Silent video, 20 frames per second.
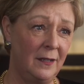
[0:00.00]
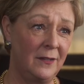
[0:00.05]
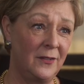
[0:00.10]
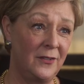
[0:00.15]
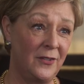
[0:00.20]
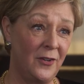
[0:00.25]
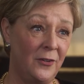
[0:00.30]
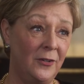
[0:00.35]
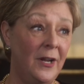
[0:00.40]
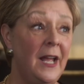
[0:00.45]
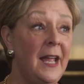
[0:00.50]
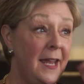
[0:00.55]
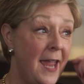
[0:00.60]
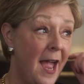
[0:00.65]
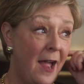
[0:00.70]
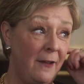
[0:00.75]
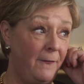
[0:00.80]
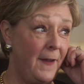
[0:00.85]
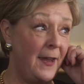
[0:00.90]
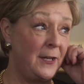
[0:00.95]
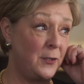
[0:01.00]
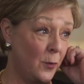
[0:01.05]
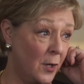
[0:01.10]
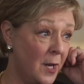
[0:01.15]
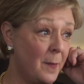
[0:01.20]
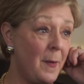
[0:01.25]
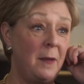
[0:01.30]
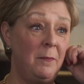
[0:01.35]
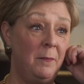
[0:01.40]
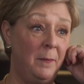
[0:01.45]
So yeah, I faced
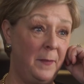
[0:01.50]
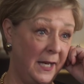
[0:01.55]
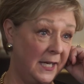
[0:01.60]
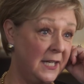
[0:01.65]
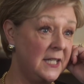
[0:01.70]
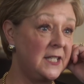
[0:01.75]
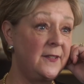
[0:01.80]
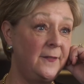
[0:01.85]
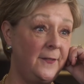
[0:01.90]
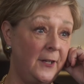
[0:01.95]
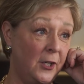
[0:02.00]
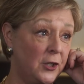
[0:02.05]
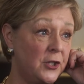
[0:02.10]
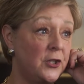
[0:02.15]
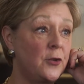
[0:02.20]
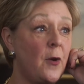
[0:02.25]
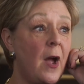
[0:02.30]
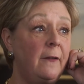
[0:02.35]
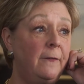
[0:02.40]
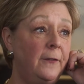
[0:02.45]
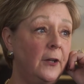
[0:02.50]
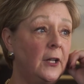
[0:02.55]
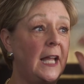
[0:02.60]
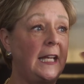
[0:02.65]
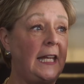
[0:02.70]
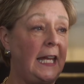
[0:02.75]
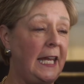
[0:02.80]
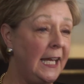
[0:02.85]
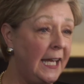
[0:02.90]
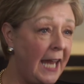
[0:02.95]
one of my biggest fears. So I feel
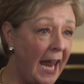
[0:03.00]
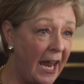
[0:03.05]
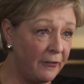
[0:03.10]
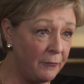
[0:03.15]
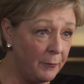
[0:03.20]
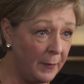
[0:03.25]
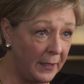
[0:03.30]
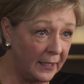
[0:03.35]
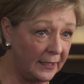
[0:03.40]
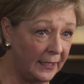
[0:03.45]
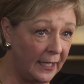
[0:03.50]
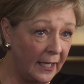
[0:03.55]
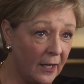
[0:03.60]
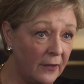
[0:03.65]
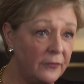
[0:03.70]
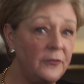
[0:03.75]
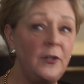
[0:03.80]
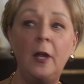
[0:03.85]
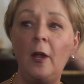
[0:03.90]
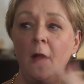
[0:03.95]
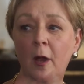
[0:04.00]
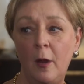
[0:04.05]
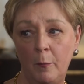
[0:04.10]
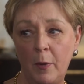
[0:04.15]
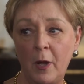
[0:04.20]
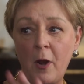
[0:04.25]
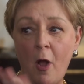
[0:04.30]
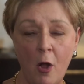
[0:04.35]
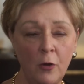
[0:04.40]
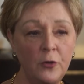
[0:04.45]
like he gave me a gift,
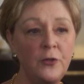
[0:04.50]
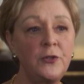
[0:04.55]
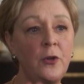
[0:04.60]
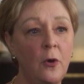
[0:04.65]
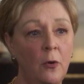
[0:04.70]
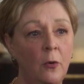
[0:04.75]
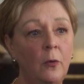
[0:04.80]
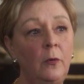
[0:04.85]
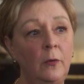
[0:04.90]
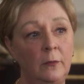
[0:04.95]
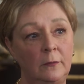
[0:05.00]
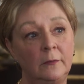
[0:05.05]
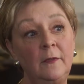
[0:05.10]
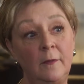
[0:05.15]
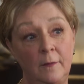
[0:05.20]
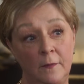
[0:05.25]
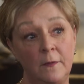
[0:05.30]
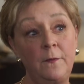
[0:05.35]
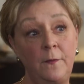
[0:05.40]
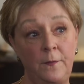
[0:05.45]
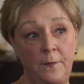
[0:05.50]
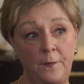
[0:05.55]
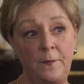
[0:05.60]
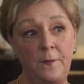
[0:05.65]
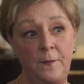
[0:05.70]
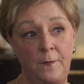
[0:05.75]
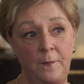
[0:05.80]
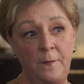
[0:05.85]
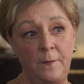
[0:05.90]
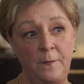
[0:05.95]
but also
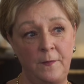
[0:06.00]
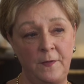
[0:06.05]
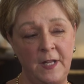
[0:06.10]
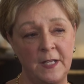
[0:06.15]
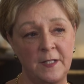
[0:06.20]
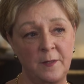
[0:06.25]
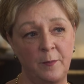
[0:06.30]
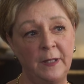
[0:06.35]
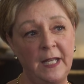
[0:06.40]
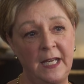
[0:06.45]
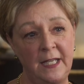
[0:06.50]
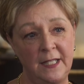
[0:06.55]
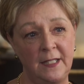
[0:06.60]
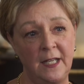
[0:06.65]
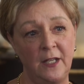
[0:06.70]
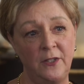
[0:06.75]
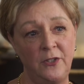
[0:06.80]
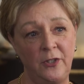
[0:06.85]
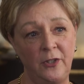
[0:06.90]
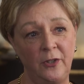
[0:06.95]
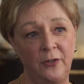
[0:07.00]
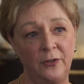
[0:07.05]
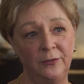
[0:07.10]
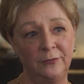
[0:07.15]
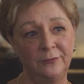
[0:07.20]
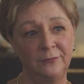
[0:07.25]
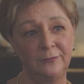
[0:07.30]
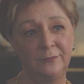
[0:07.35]
this place did too.